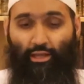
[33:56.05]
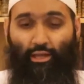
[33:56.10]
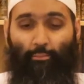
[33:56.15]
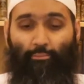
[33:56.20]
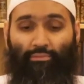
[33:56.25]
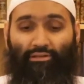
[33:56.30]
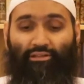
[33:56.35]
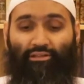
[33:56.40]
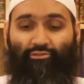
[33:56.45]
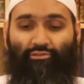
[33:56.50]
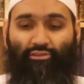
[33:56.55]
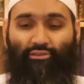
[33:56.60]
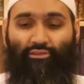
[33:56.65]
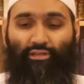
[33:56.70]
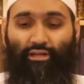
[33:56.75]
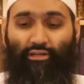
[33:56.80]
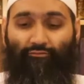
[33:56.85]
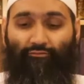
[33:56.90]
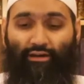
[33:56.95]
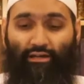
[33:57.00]
But this
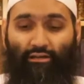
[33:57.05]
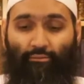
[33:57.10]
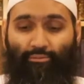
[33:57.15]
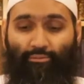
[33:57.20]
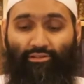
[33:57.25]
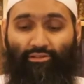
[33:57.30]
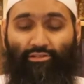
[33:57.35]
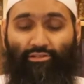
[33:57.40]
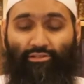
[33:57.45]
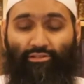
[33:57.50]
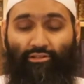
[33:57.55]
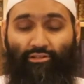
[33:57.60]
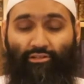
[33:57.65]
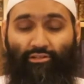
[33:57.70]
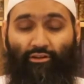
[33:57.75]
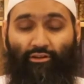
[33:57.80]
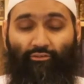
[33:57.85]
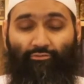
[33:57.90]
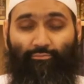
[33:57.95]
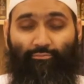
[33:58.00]
third and final position I've
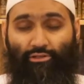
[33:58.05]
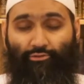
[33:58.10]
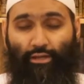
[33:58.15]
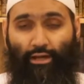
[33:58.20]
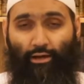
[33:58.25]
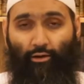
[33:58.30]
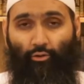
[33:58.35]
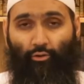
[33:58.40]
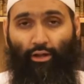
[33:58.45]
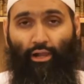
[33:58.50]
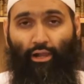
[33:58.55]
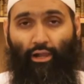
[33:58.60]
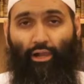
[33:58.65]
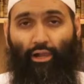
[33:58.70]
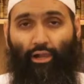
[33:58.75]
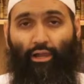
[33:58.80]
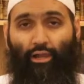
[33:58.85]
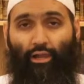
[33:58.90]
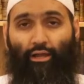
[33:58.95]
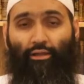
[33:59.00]
mentioned just now,
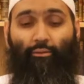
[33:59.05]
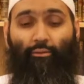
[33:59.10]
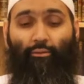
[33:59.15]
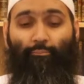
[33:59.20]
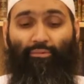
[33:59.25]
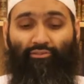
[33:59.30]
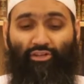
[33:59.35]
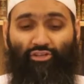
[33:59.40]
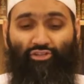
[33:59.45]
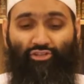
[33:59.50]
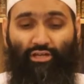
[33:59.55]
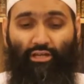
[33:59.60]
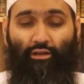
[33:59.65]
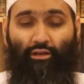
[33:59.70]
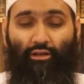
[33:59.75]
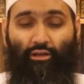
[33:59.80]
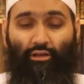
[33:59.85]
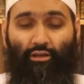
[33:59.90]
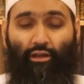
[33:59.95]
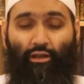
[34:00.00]
this is the position
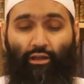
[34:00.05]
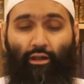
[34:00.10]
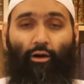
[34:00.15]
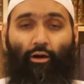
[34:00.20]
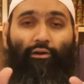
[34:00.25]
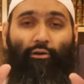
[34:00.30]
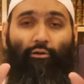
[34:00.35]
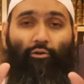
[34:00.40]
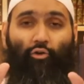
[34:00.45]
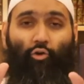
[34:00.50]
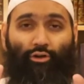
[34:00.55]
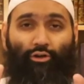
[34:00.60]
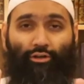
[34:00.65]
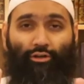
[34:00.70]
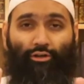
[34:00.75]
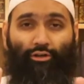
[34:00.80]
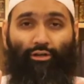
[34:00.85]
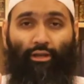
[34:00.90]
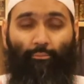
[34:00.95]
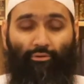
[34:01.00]
of a good
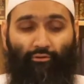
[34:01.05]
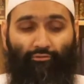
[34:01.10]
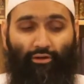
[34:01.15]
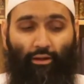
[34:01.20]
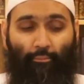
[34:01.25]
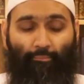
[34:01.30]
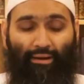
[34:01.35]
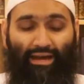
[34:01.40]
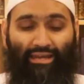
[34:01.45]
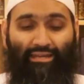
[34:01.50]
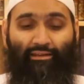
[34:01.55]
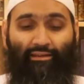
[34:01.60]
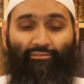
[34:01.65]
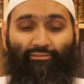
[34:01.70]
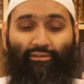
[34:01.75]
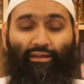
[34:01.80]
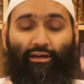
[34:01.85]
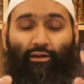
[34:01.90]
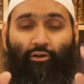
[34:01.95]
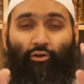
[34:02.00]
number of companions,
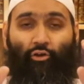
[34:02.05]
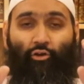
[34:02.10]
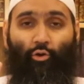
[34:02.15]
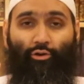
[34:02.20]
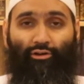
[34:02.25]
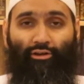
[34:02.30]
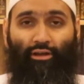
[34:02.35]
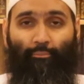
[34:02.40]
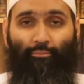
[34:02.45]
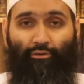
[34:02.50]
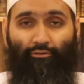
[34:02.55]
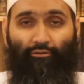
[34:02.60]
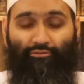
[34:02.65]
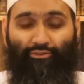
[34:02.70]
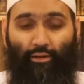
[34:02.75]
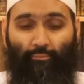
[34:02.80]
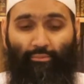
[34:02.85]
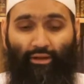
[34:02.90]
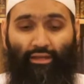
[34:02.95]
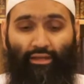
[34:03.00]
a good number of
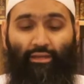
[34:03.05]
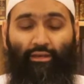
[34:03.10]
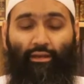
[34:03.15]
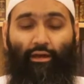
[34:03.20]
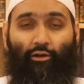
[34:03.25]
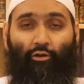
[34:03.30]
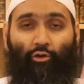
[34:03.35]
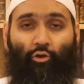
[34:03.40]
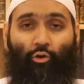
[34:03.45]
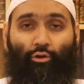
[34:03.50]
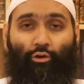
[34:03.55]
Tabi'een, a good